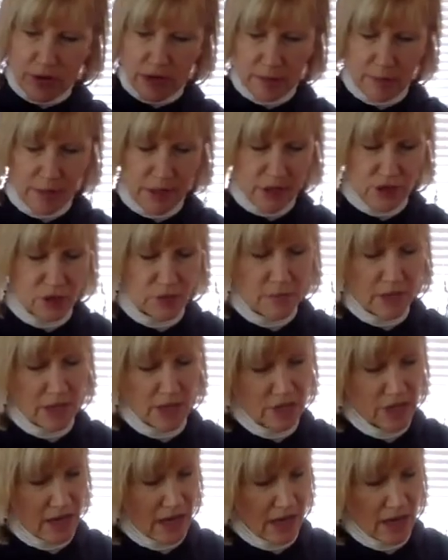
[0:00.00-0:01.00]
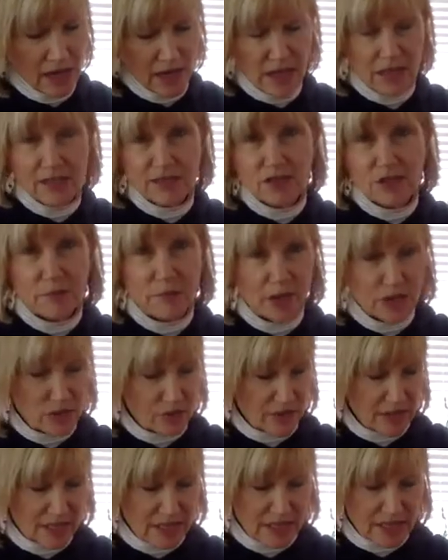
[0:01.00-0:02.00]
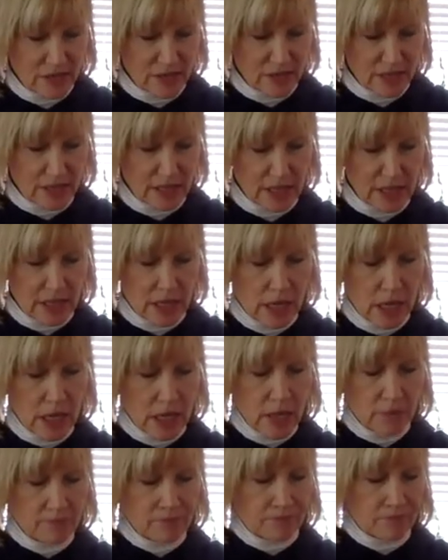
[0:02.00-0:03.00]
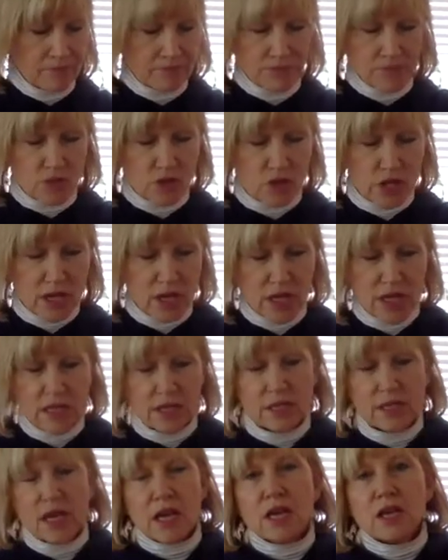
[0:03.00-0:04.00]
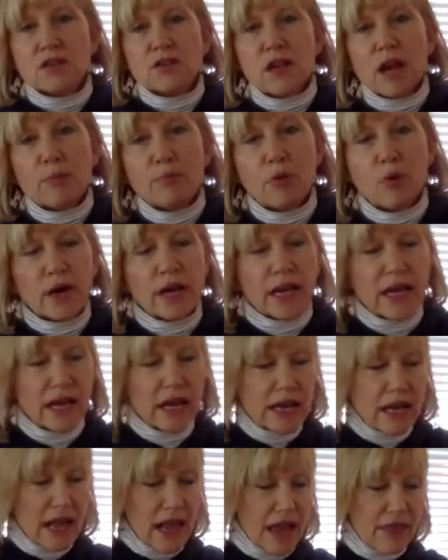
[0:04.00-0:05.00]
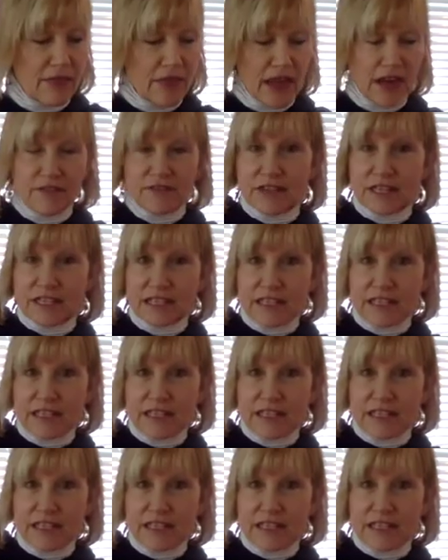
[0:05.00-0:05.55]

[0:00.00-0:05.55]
in a bit too much again. I gotta start measuring, seriously. Jeez. So I poured it in, and then if